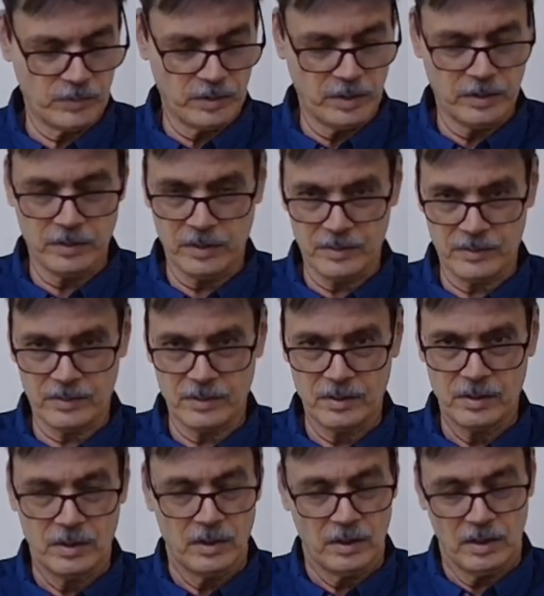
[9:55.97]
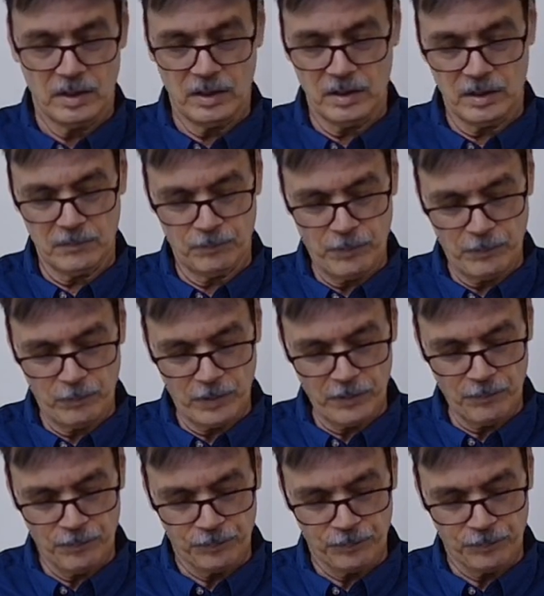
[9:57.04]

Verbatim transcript: in this uh, paper.